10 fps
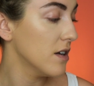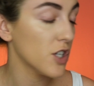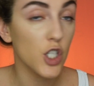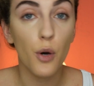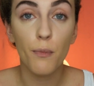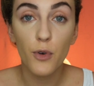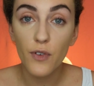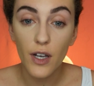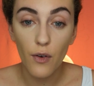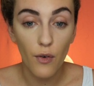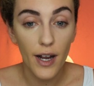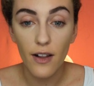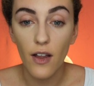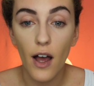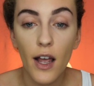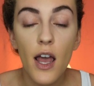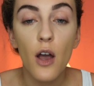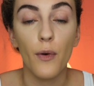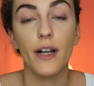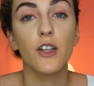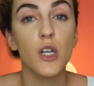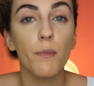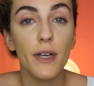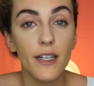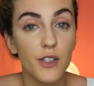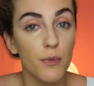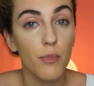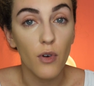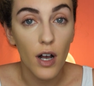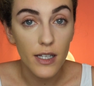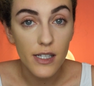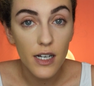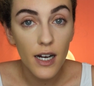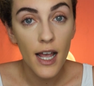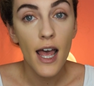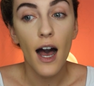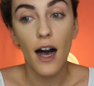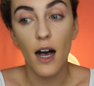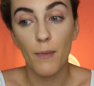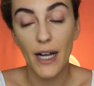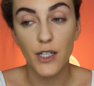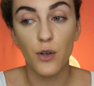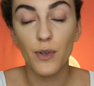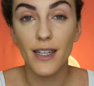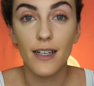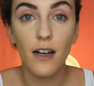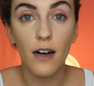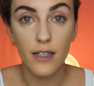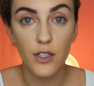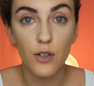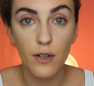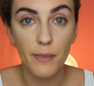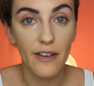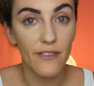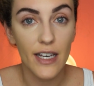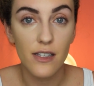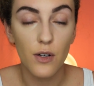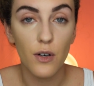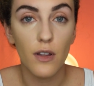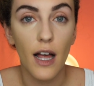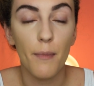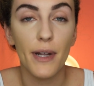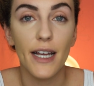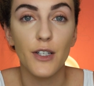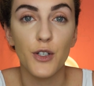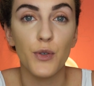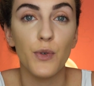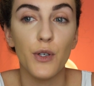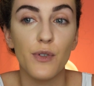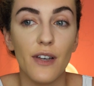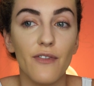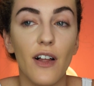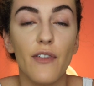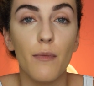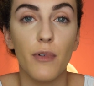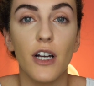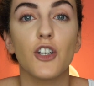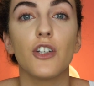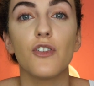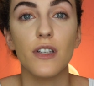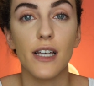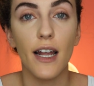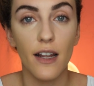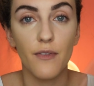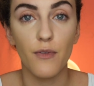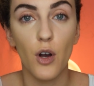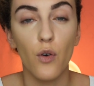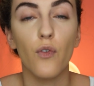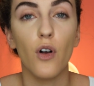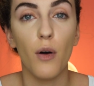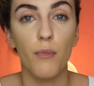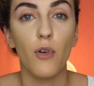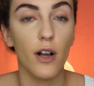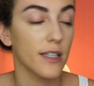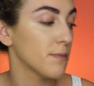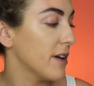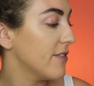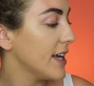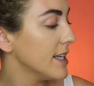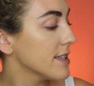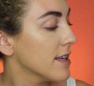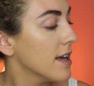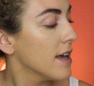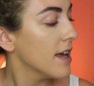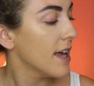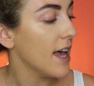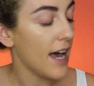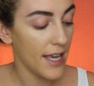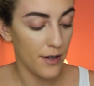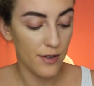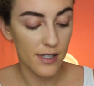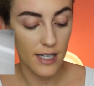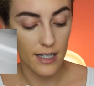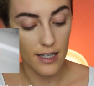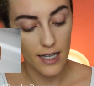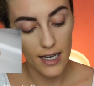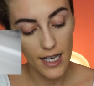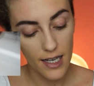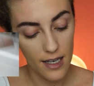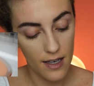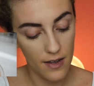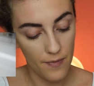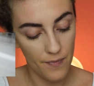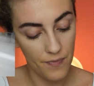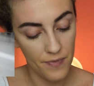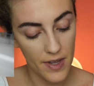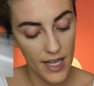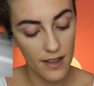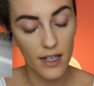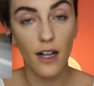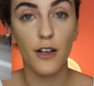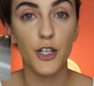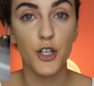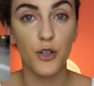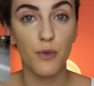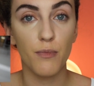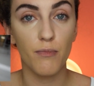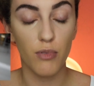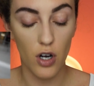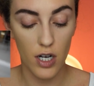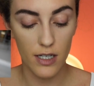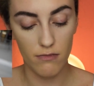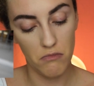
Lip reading: So moving right along, we're going to jump into bronzer. I don't really contour my face a whole lot, but I do use a fluffy brush and just kind of overall bronze my face. I use the Clinique in the color True Bronze.